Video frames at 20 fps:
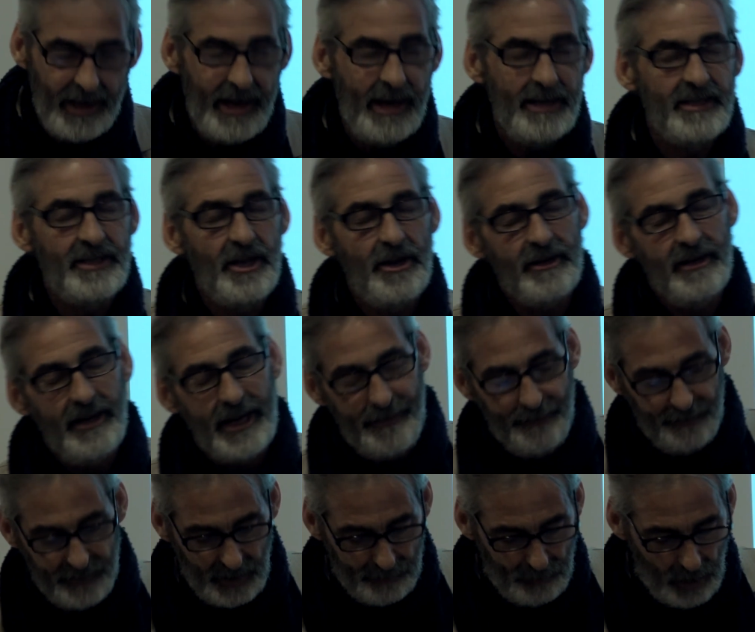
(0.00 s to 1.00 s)
And certainly,
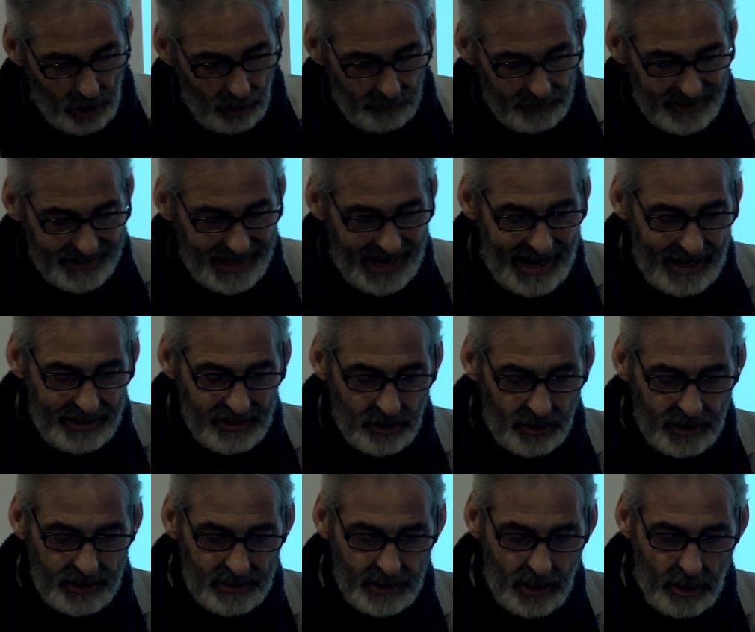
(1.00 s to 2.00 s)
the poem stands
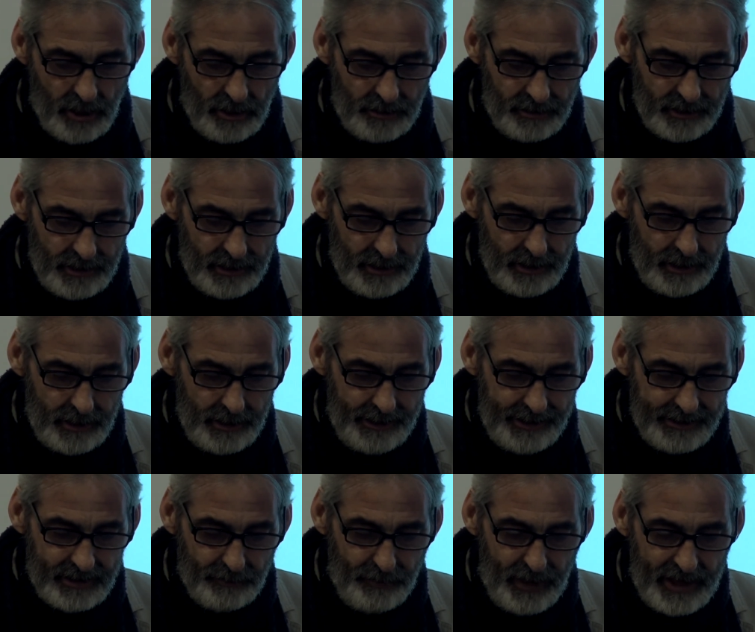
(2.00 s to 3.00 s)
on its own.
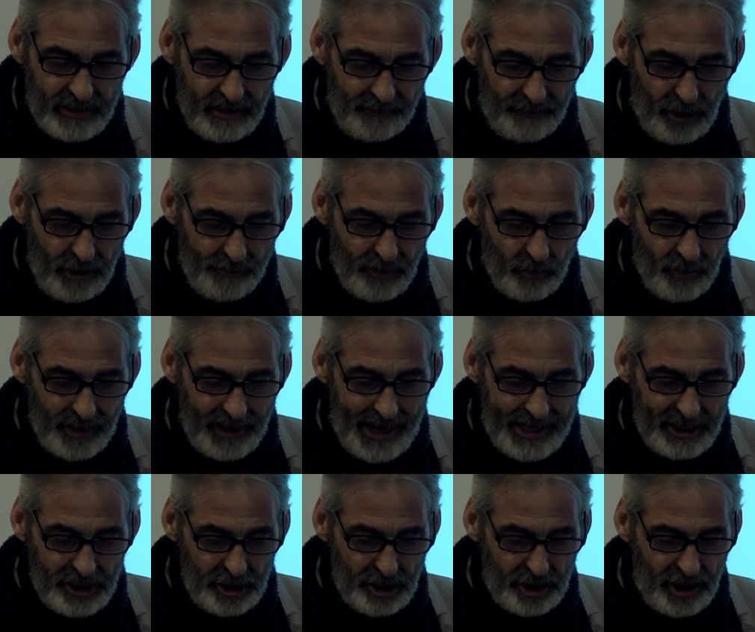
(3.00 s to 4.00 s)
It speaks of human
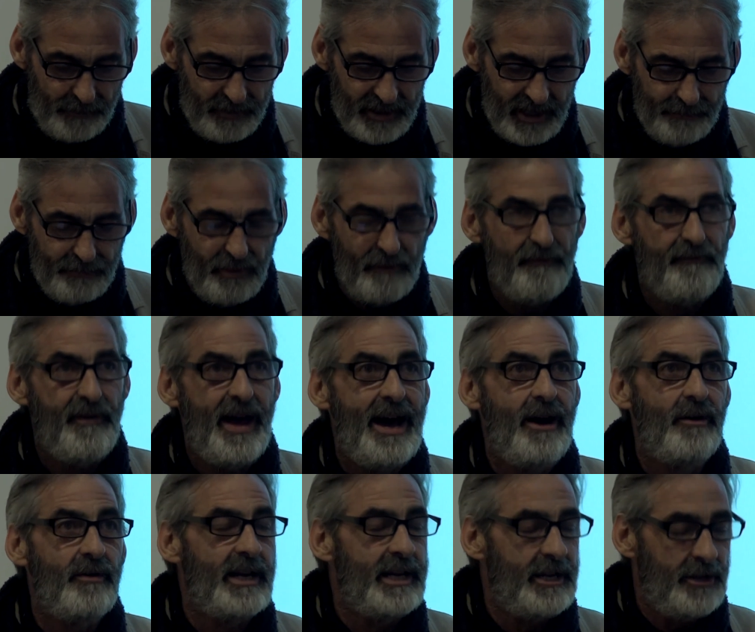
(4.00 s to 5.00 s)
relationships in
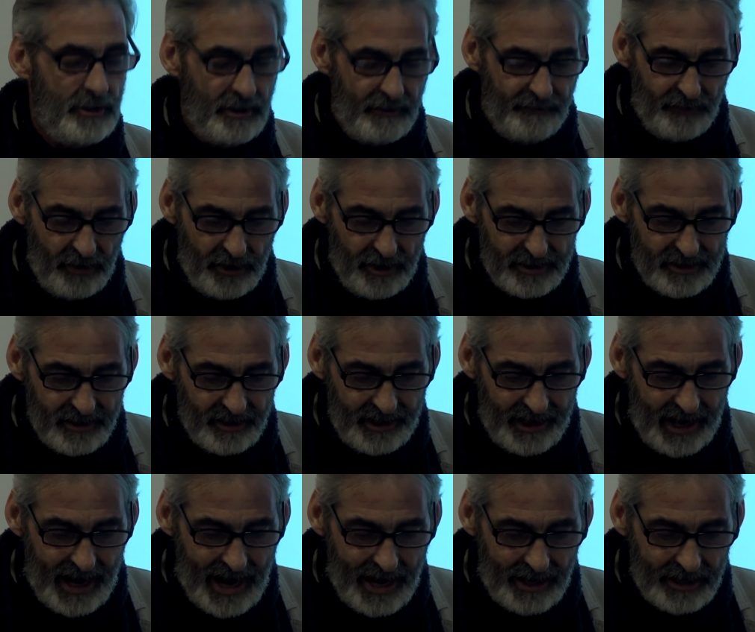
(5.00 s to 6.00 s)
profoundly universal
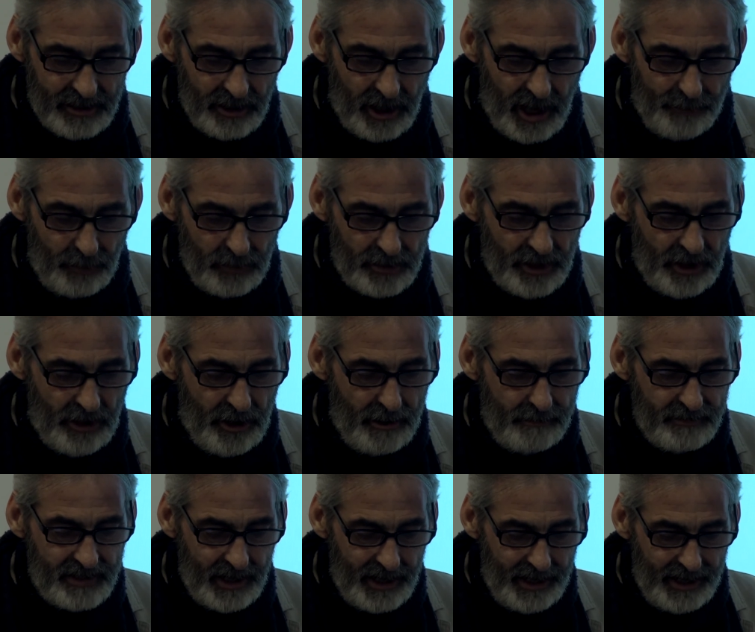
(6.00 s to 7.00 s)
and archetypal
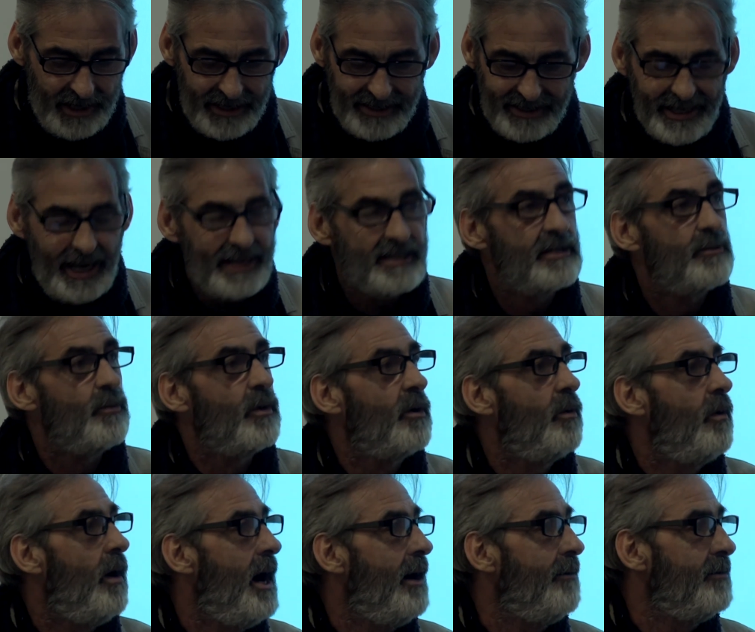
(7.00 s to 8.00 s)
terms and doesn't
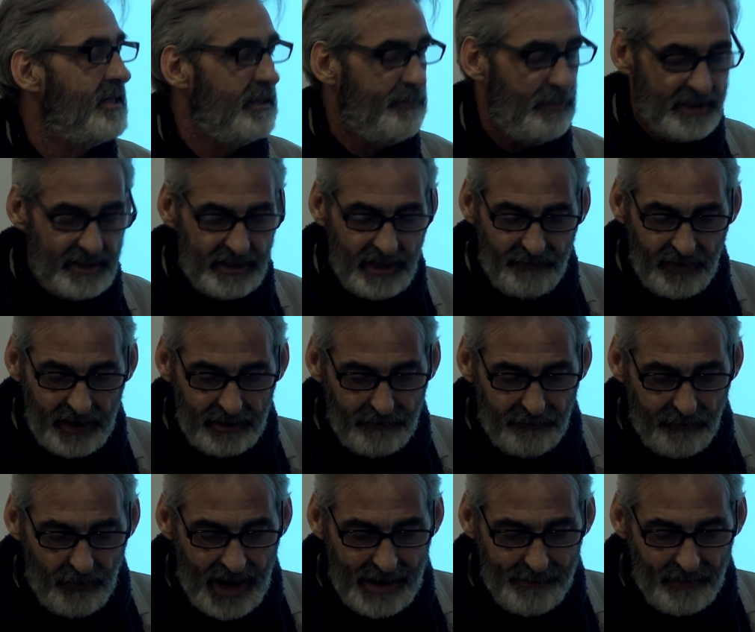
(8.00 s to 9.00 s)
require a specific
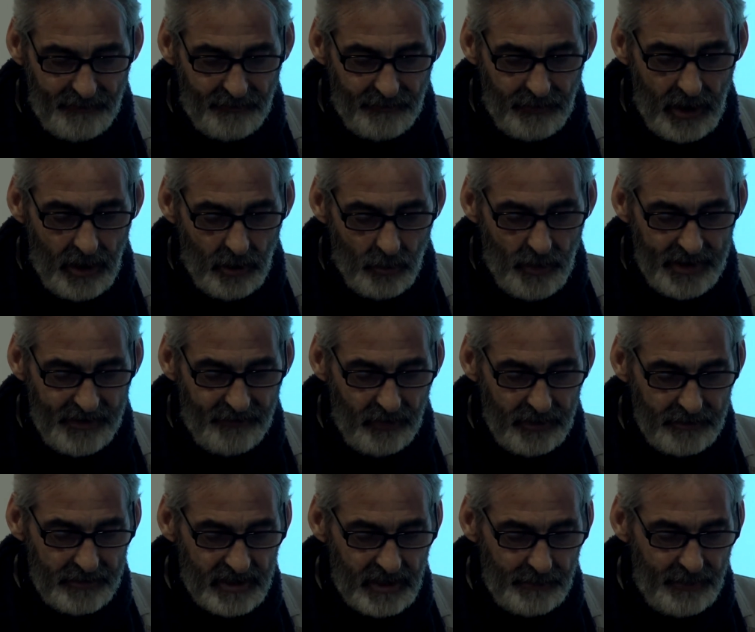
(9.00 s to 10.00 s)
frame of
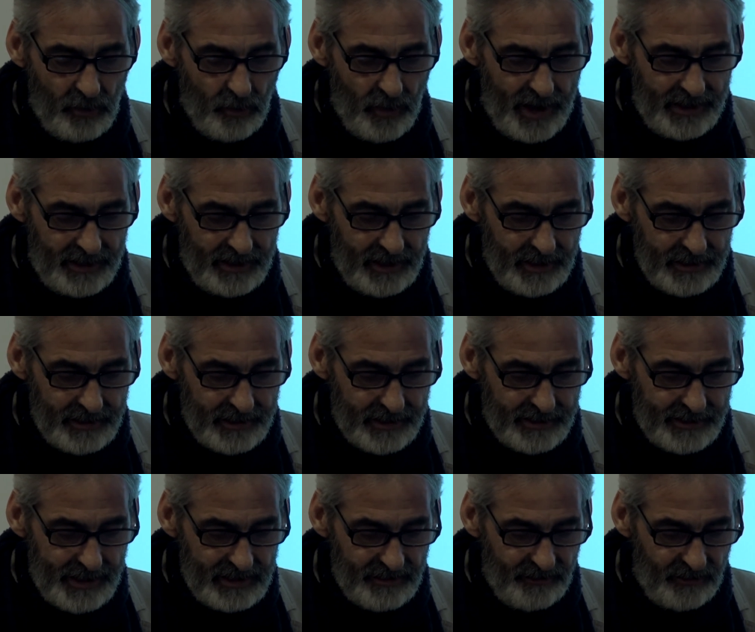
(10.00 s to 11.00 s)
reference to be read
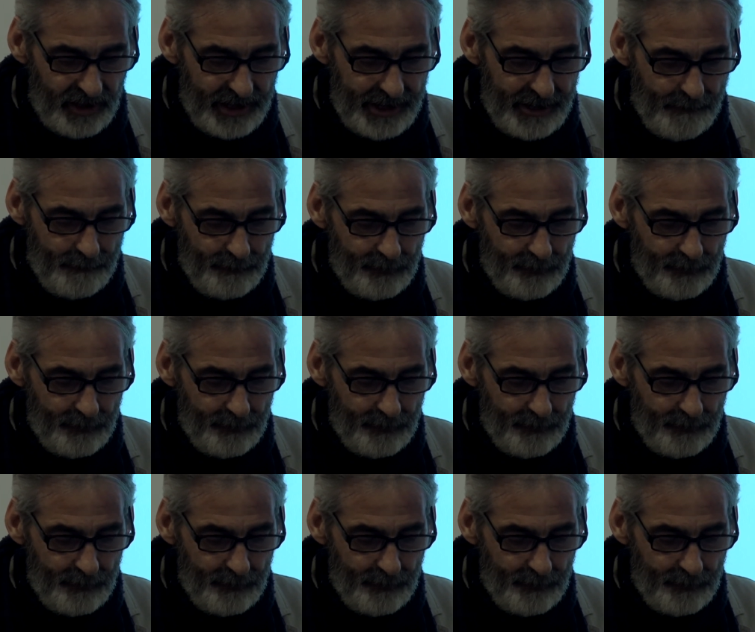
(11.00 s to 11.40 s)
successfully.